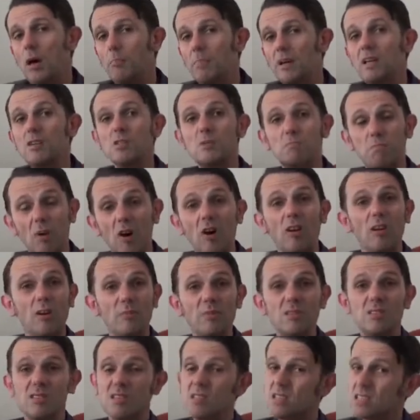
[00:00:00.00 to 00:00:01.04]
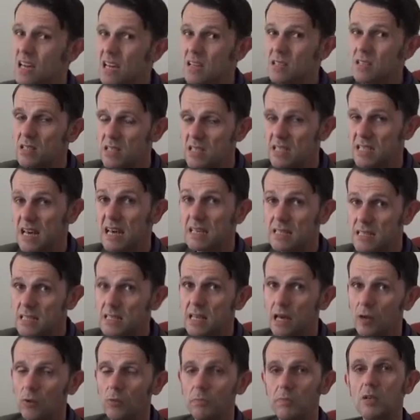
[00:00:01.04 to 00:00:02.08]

because Parliament has said so,